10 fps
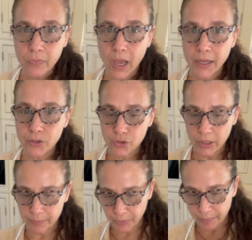I
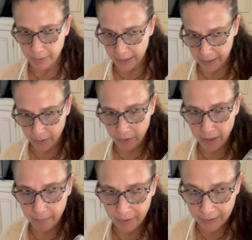usually prepare
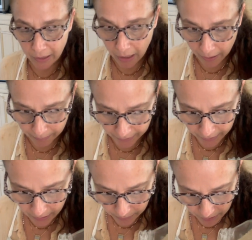about a cup
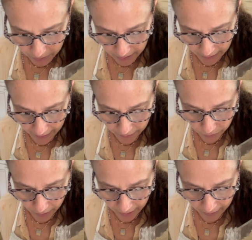because I like to
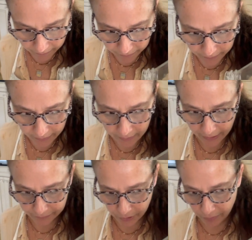have
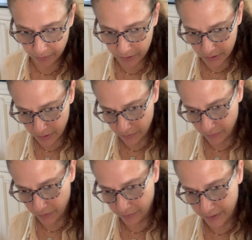leftovers
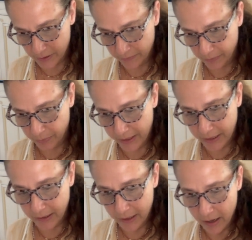for the rest of the week.
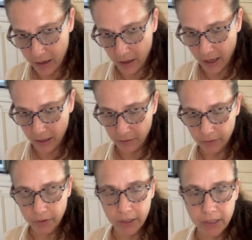And
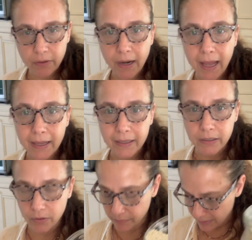you can either eye
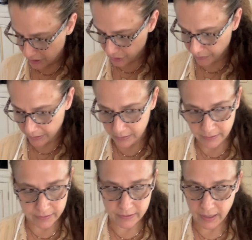it or measure it,
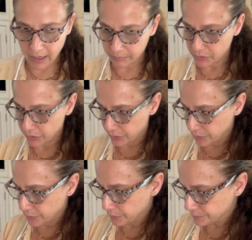it's up to
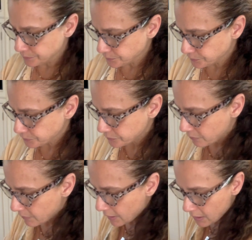you.
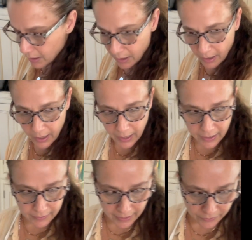I
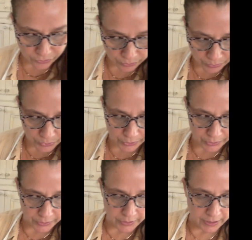like to
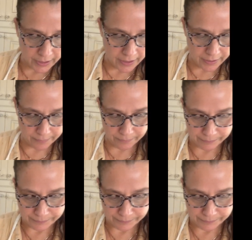put, and